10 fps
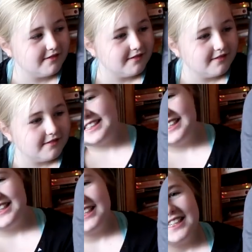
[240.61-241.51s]

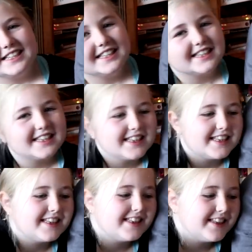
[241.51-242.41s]

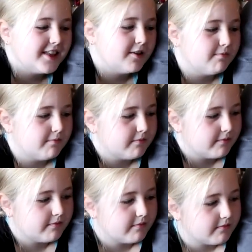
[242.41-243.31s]

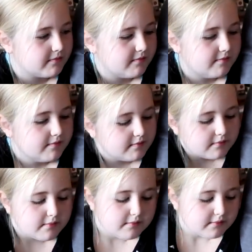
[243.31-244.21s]

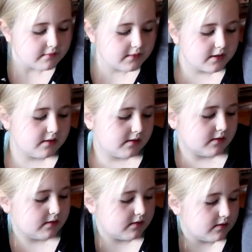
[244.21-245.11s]

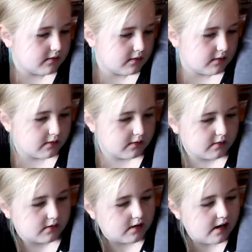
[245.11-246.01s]

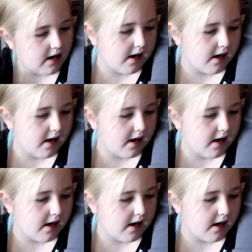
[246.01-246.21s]
(silent)